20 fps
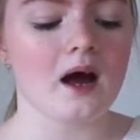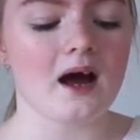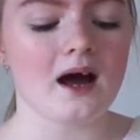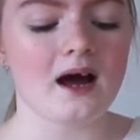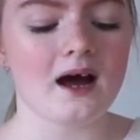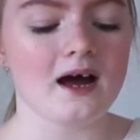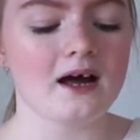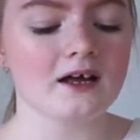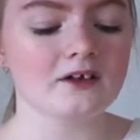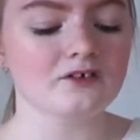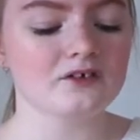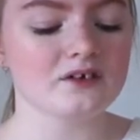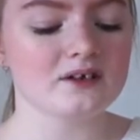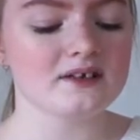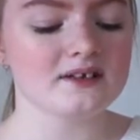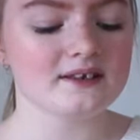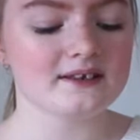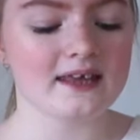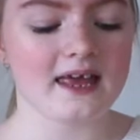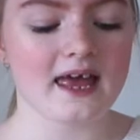I
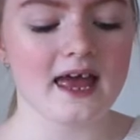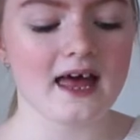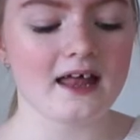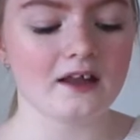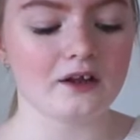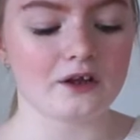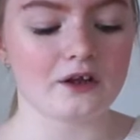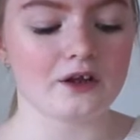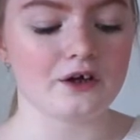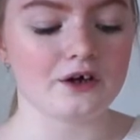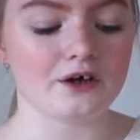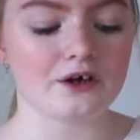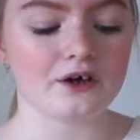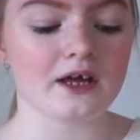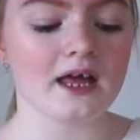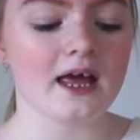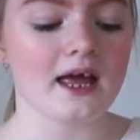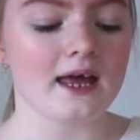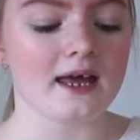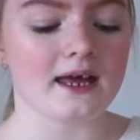just can't
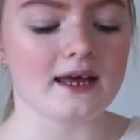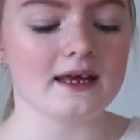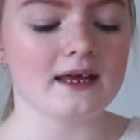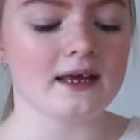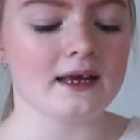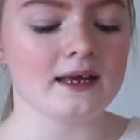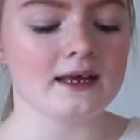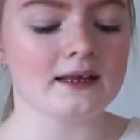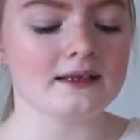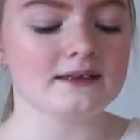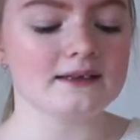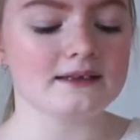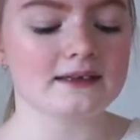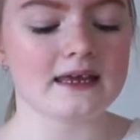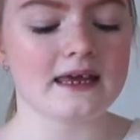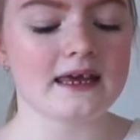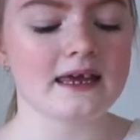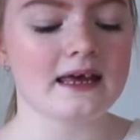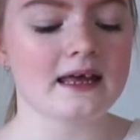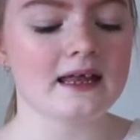look, it's
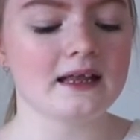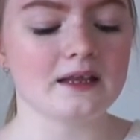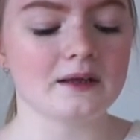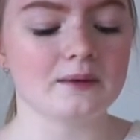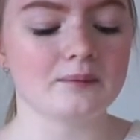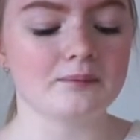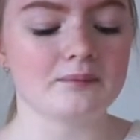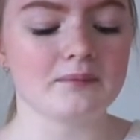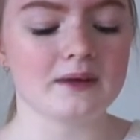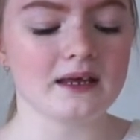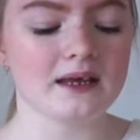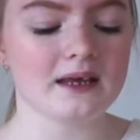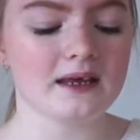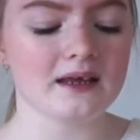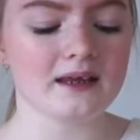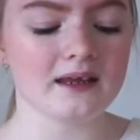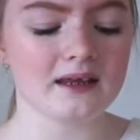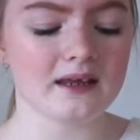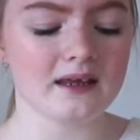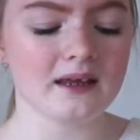killing
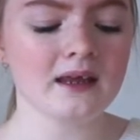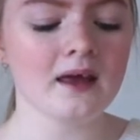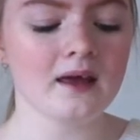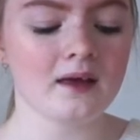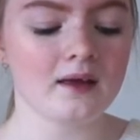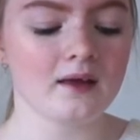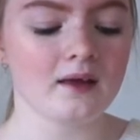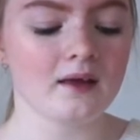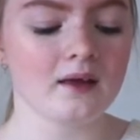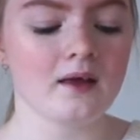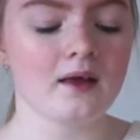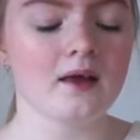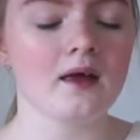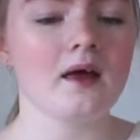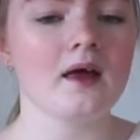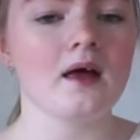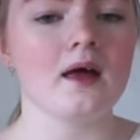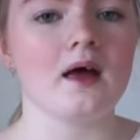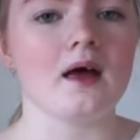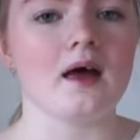me.
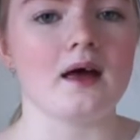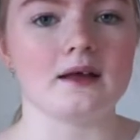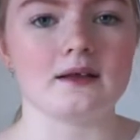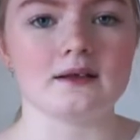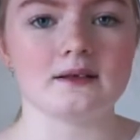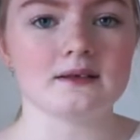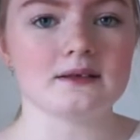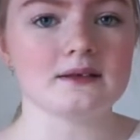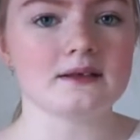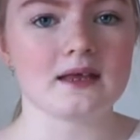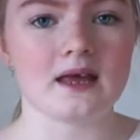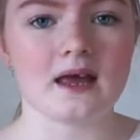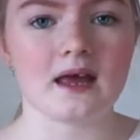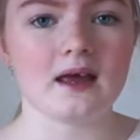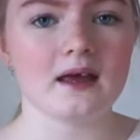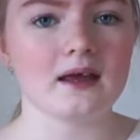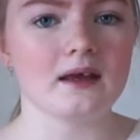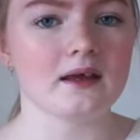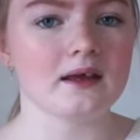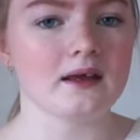I'm
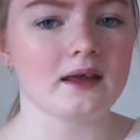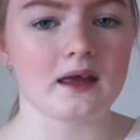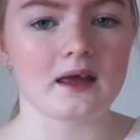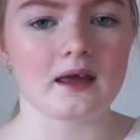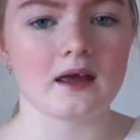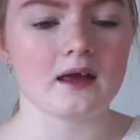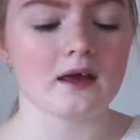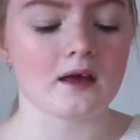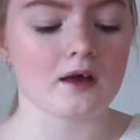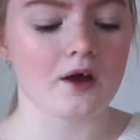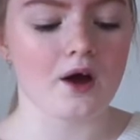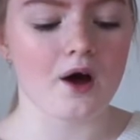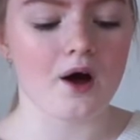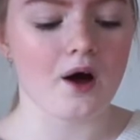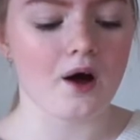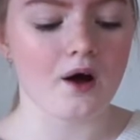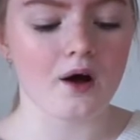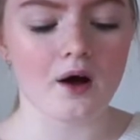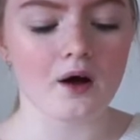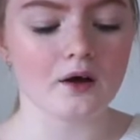taking
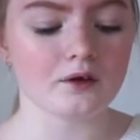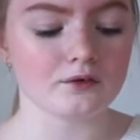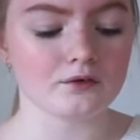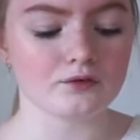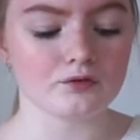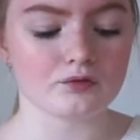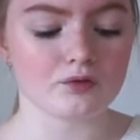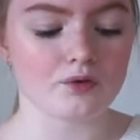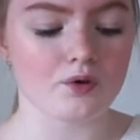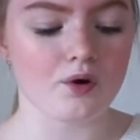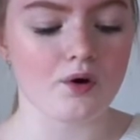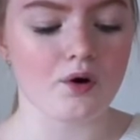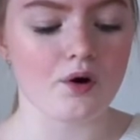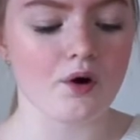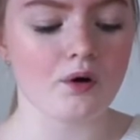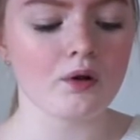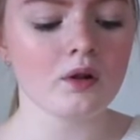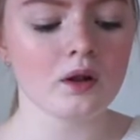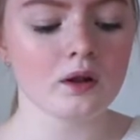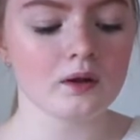
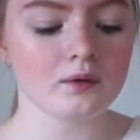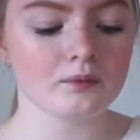control.